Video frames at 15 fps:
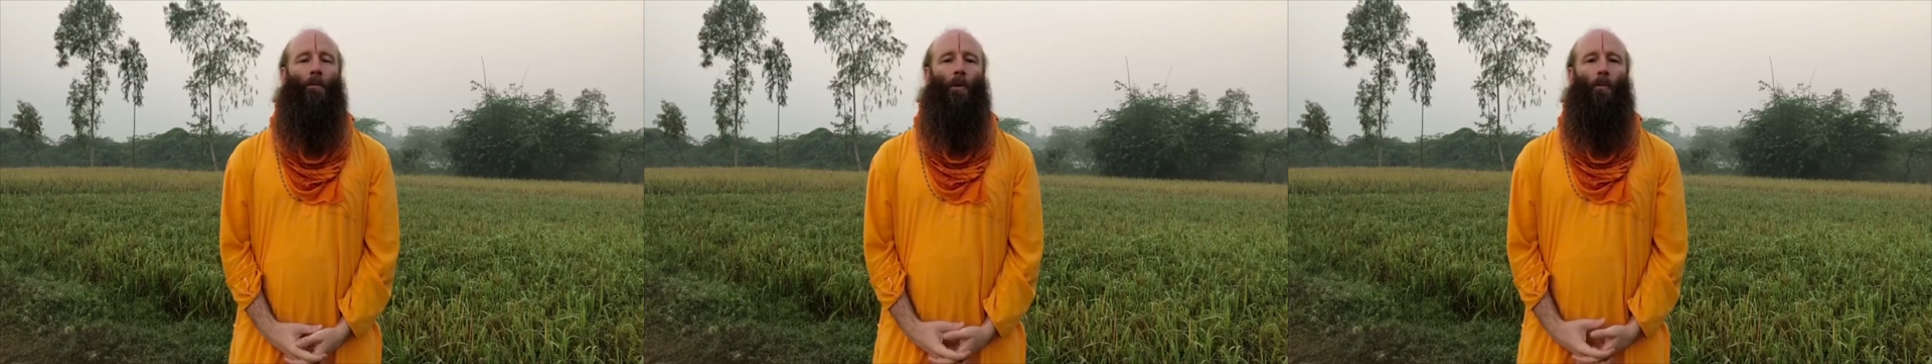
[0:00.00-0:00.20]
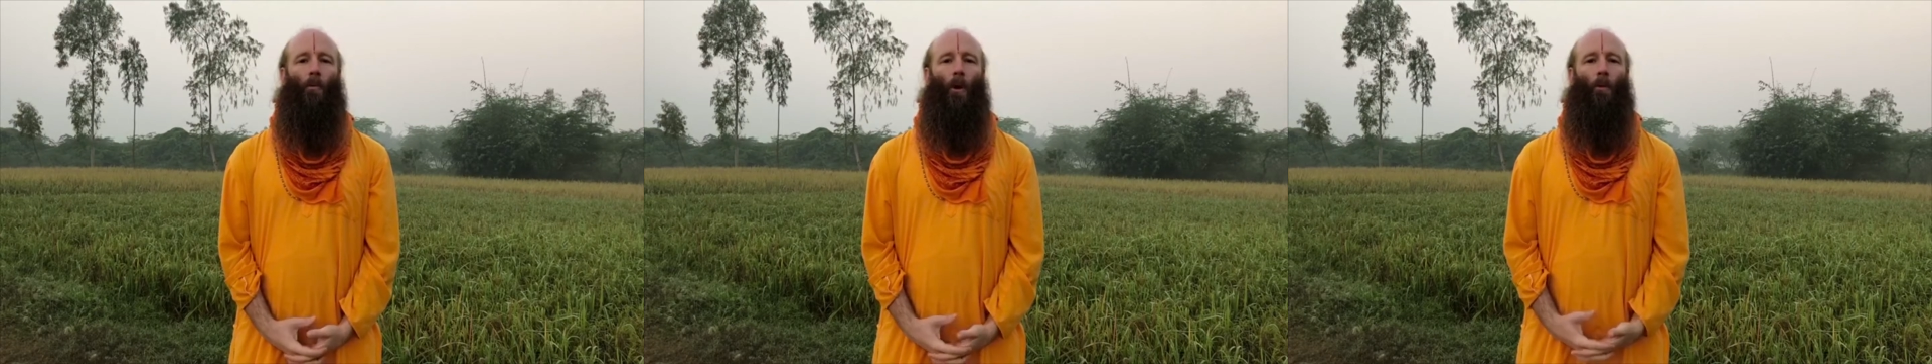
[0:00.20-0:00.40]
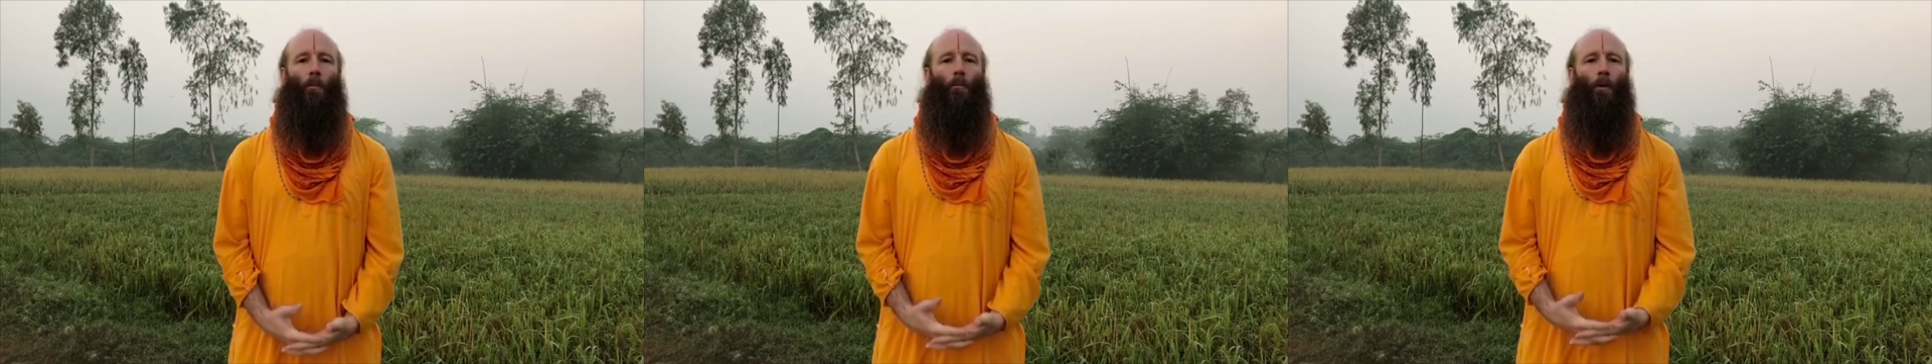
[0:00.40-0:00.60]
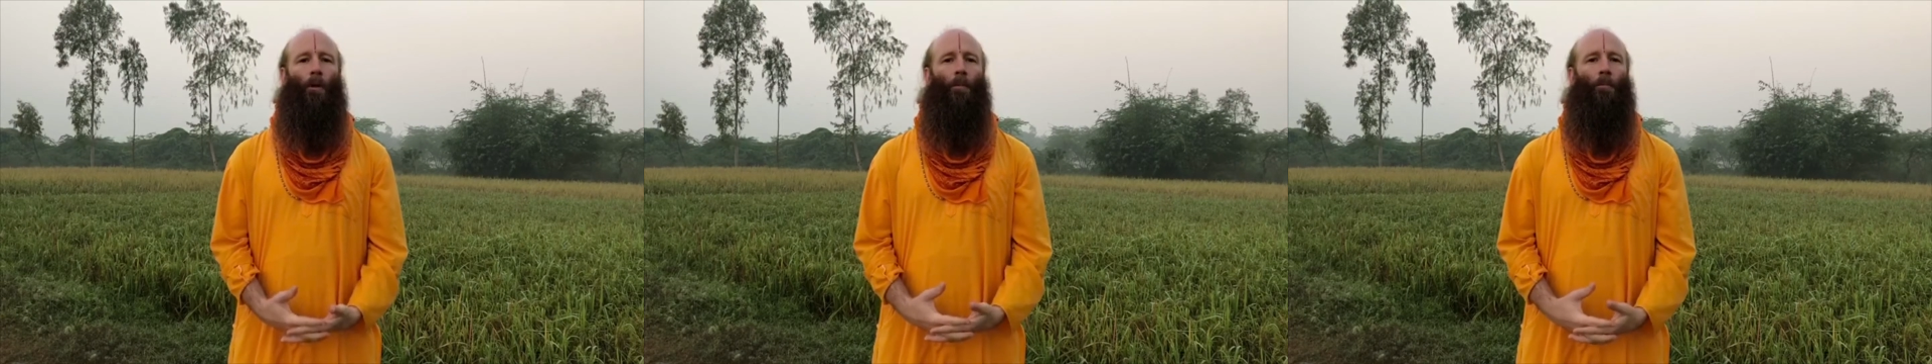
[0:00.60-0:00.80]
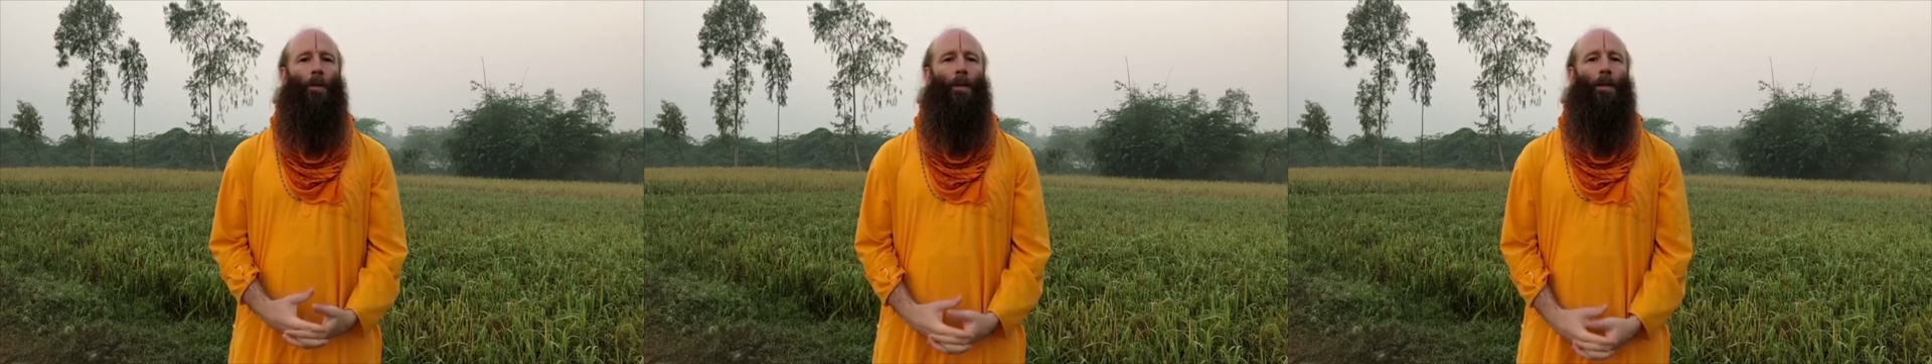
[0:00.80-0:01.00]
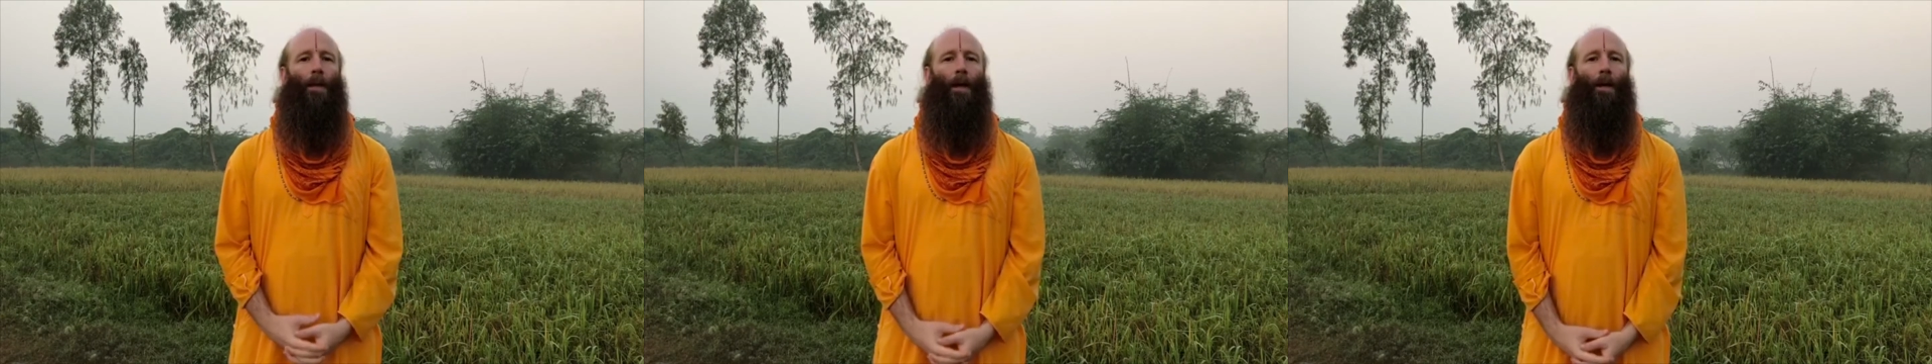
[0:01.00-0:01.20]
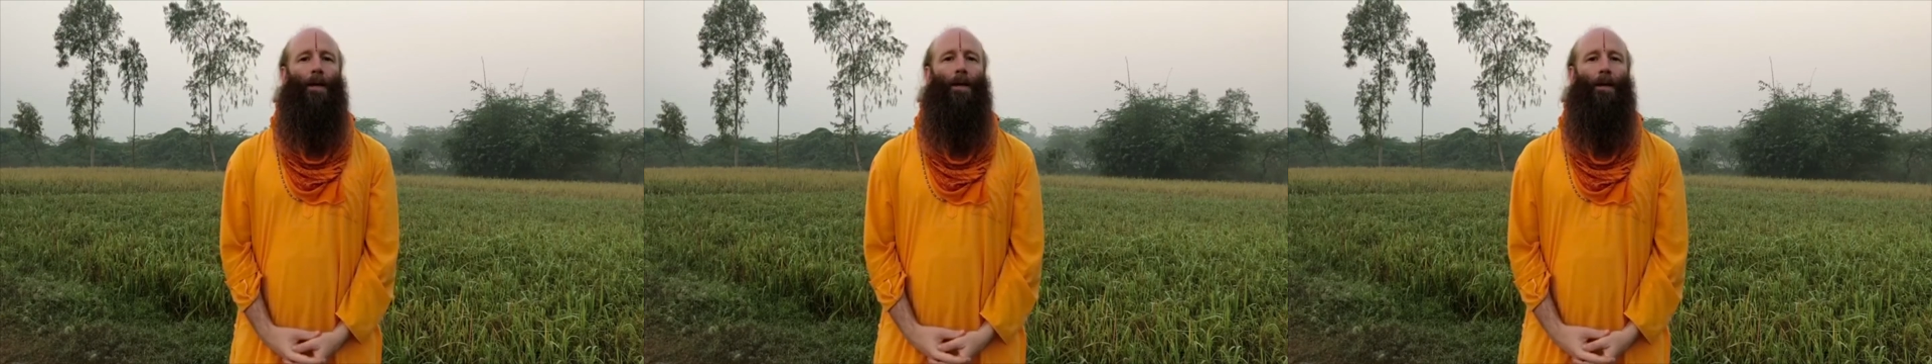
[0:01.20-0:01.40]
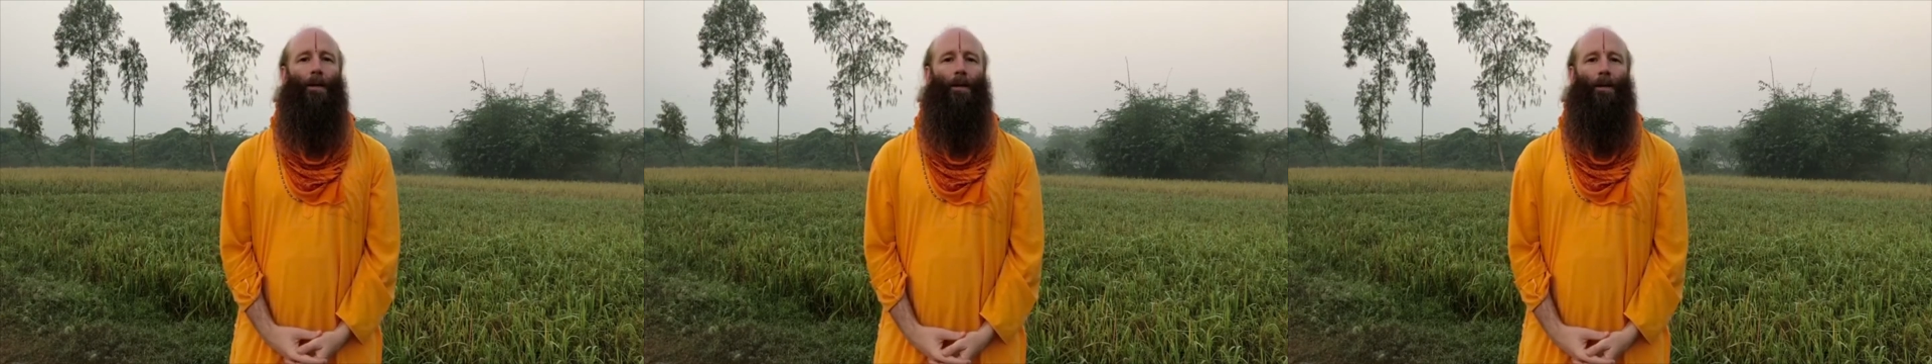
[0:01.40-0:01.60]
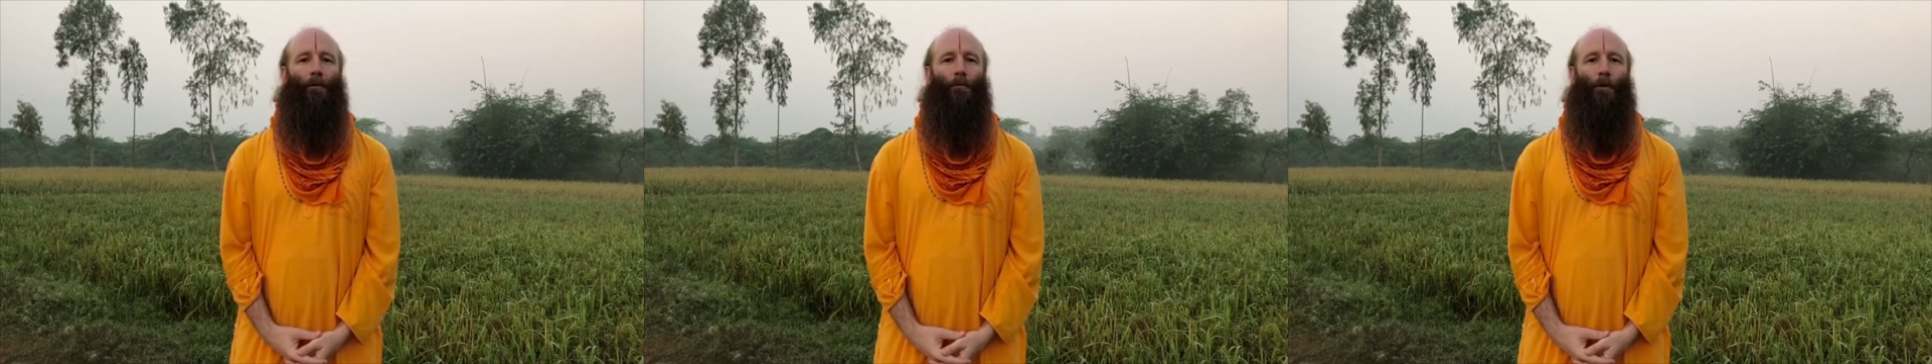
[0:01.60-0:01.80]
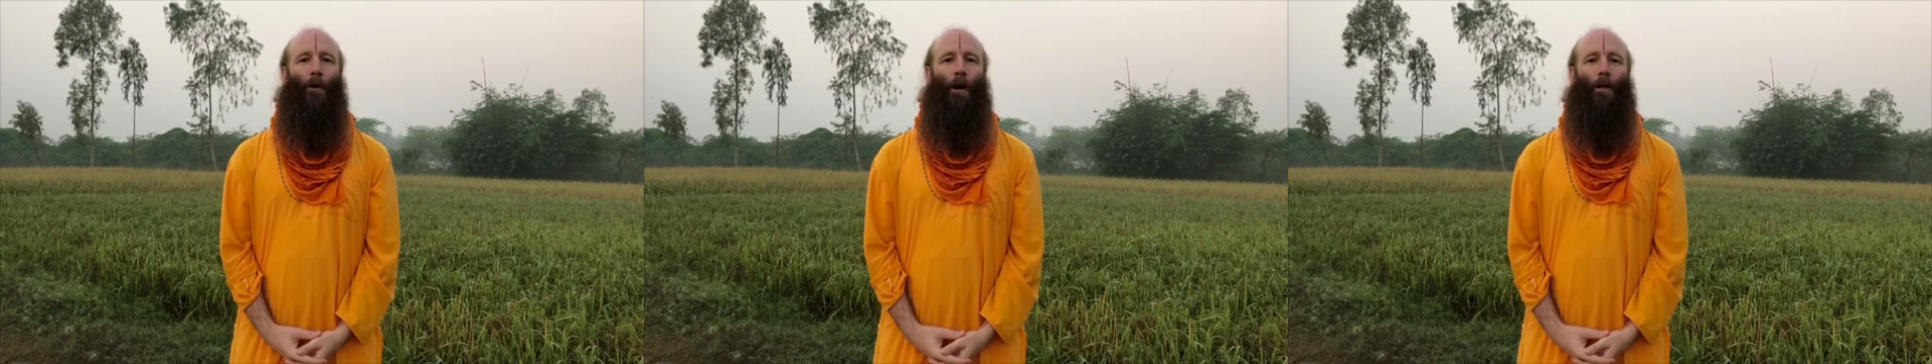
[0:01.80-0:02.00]
but what would it be like
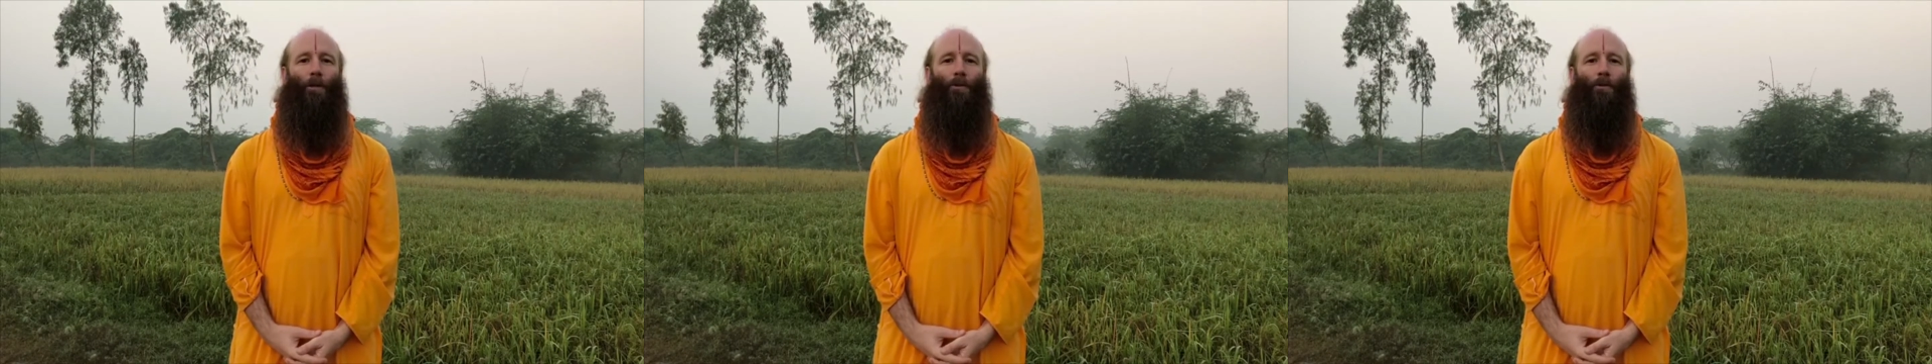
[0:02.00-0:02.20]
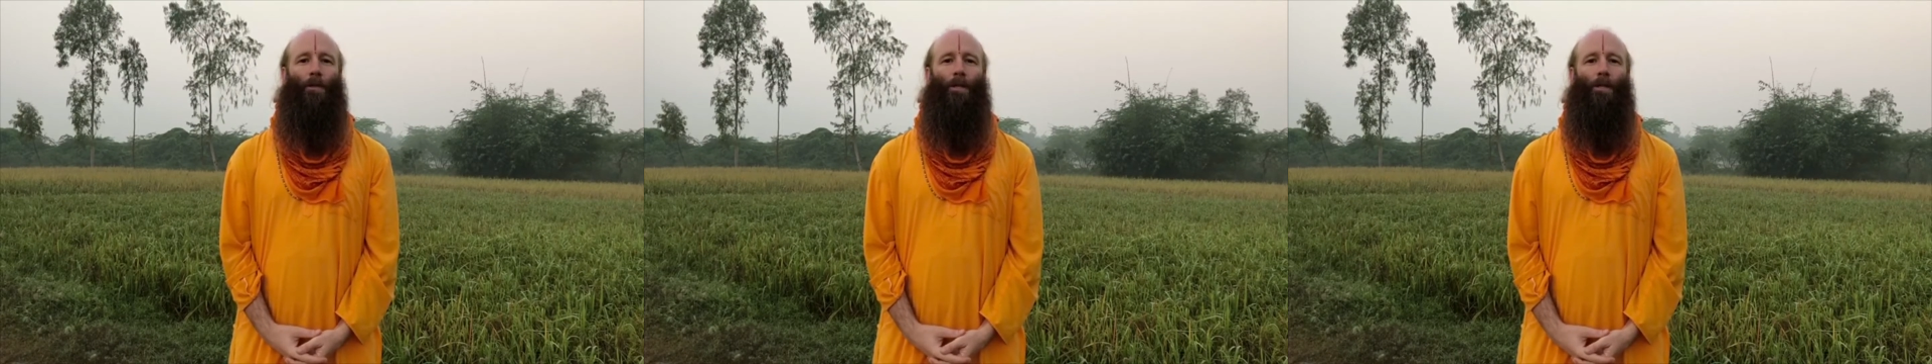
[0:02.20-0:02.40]
if you actually